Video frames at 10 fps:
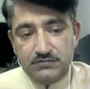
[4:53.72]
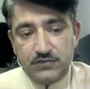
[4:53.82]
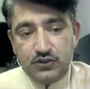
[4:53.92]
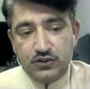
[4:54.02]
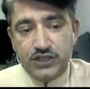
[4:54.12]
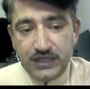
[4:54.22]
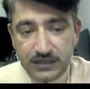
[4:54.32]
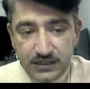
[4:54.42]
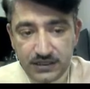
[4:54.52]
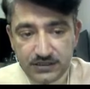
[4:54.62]
oceanic
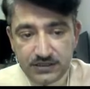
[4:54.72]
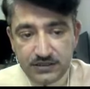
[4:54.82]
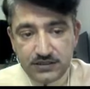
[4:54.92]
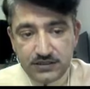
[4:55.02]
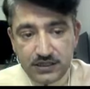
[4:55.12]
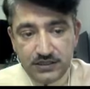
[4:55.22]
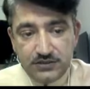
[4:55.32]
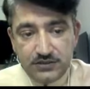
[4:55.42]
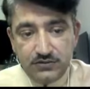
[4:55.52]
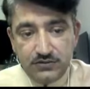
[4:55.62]
crust started
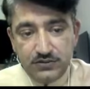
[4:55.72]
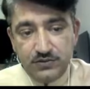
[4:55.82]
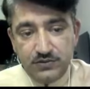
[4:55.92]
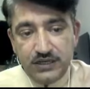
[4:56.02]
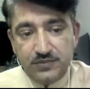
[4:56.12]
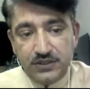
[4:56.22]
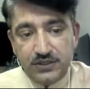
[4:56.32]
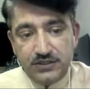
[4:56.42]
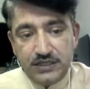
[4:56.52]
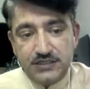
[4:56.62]
to develop in
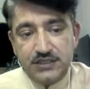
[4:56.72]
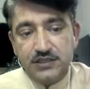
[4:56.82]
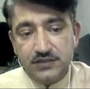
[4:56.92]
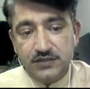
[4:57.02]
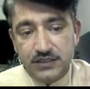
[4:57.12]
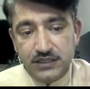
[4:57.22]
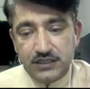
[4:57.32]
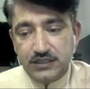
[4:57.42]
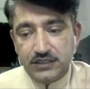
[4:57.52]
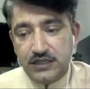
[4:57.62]
the Red Sea
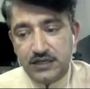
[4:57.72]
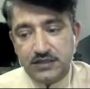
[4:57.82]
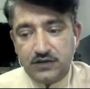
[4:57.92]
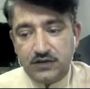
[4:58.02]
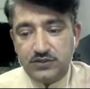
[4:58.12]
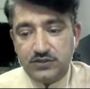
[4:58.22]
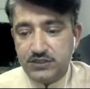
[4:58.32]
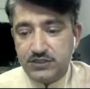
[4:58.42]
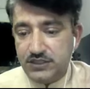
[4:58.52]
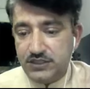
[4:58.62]
at around
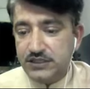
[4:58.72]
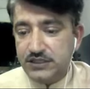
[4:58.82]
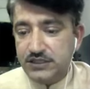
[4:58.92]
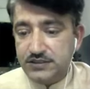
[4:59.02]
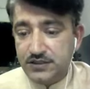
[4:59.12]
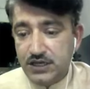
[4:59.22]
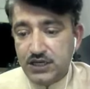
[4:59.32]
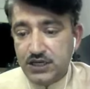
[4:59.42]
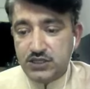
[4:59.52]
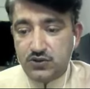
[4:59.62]
13 million years.
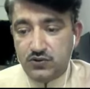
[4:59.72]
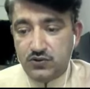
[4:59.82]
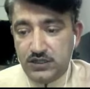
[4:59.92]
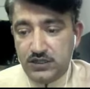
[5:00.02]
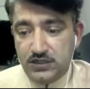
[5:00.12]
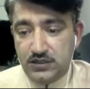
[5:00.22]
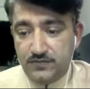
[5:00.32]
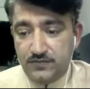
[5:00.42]
So